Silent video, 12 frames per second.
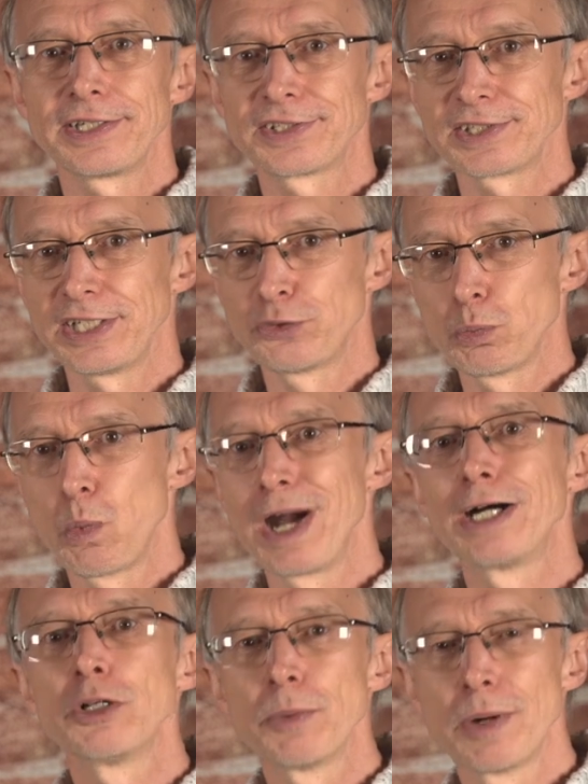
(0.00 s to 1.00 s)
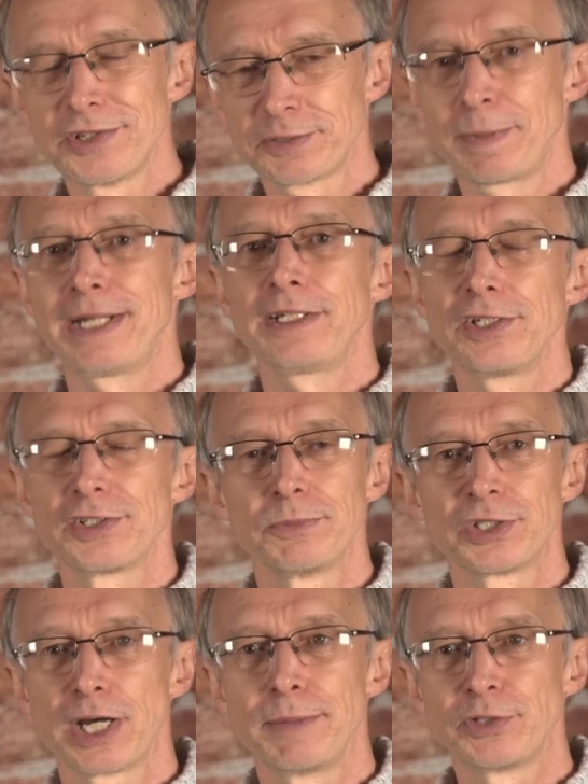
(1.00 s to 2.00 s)
it's well worth spending some
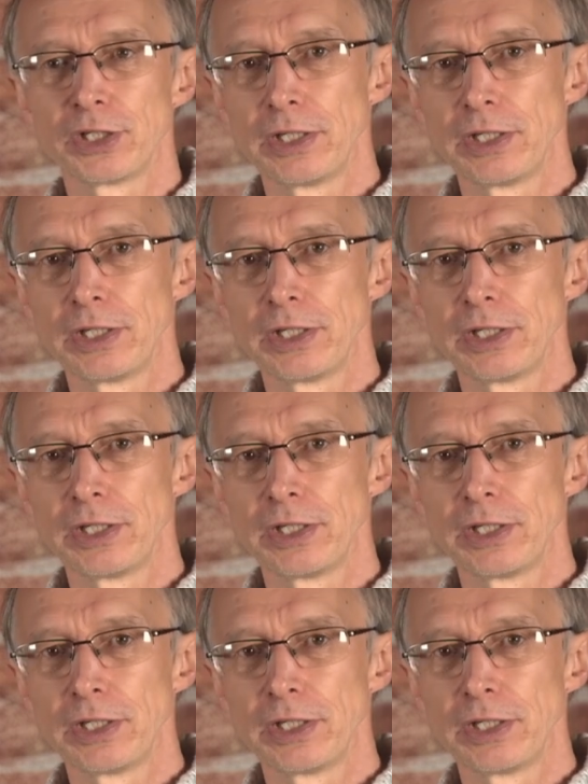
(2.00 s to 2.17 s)
time to